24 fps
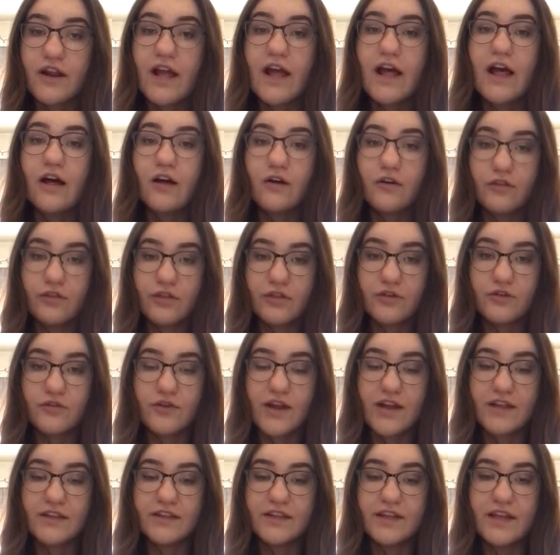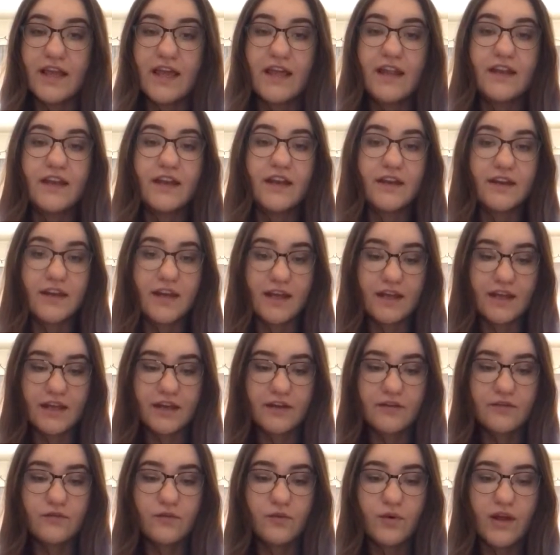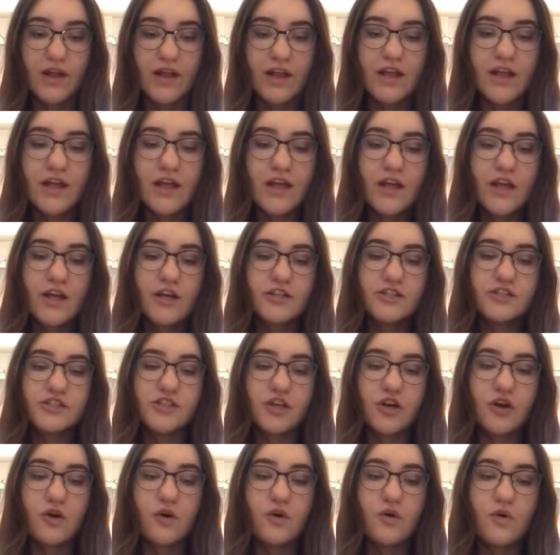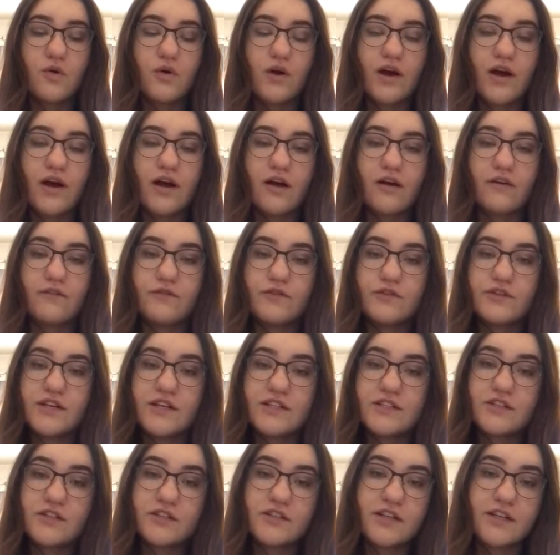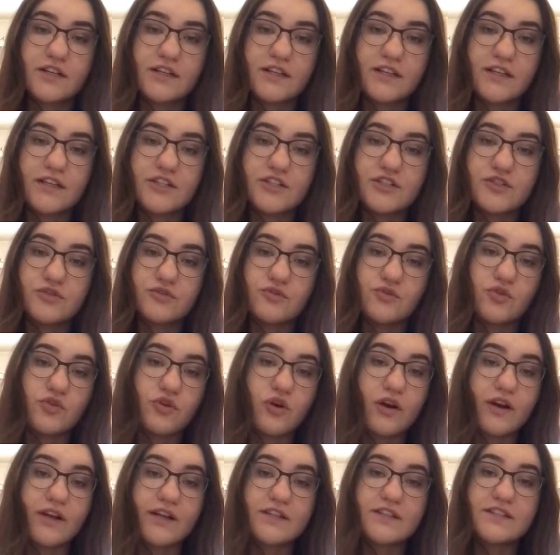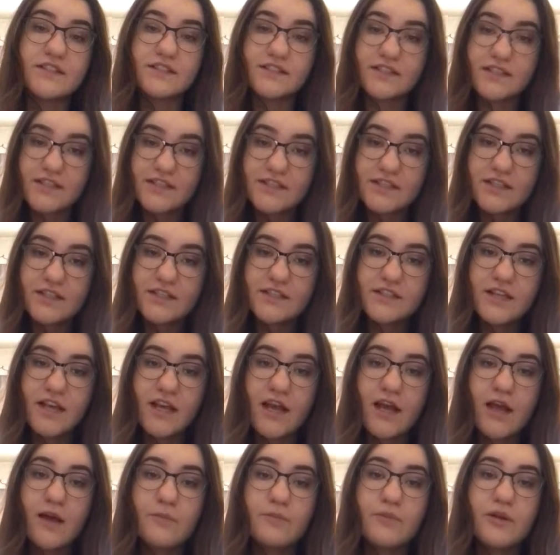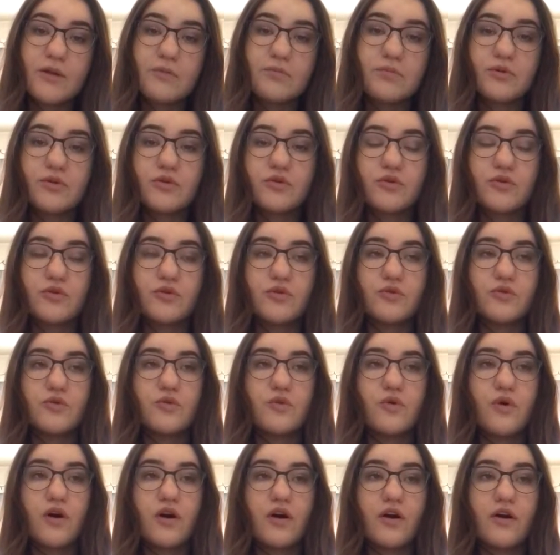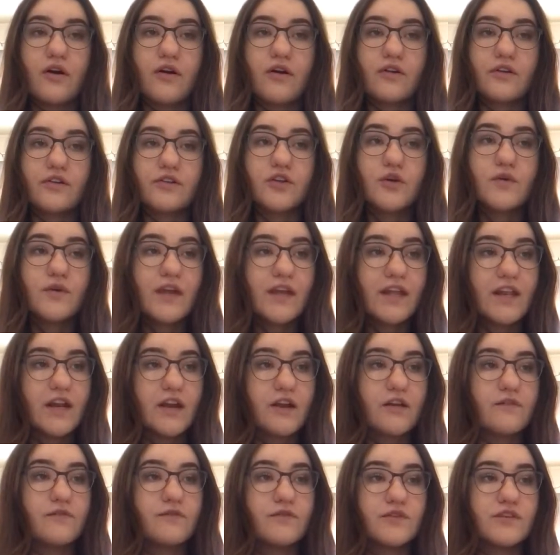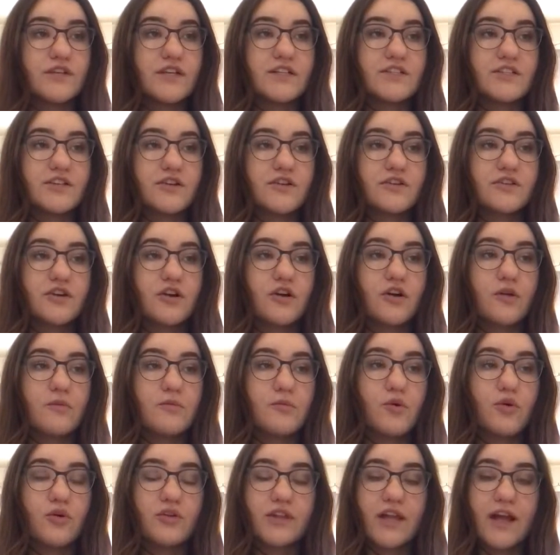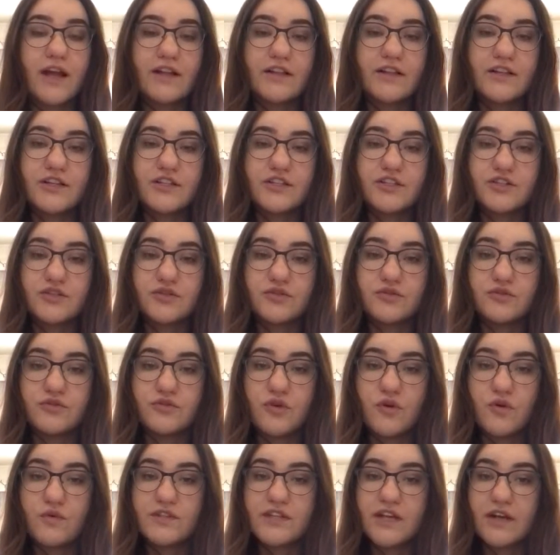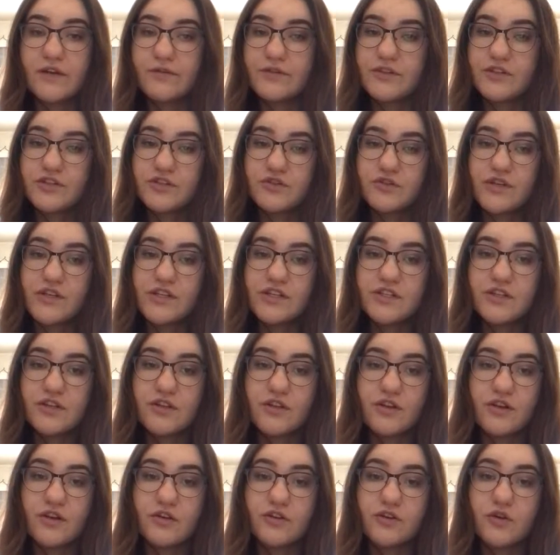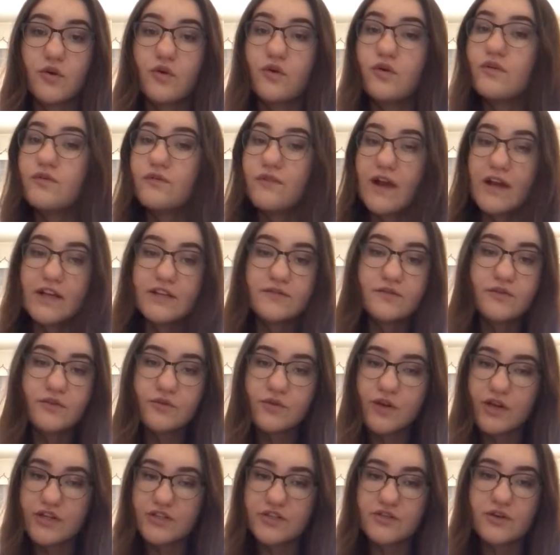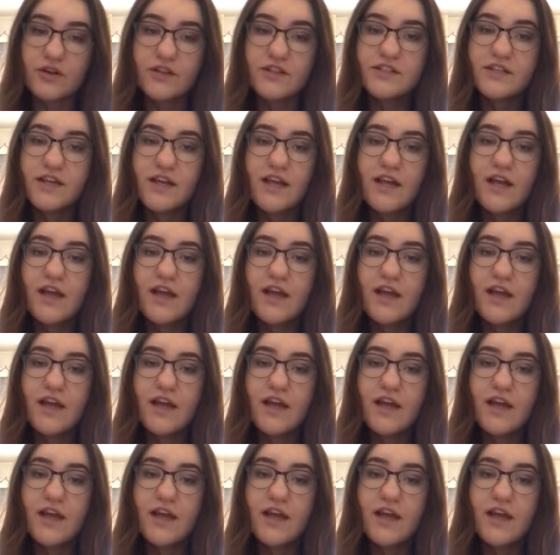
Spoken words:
health greatly and in a negative way. So food deserts could lead to chronic diseases. People who are located in a food desert are more likely to go down the street to their local fast food restaurant,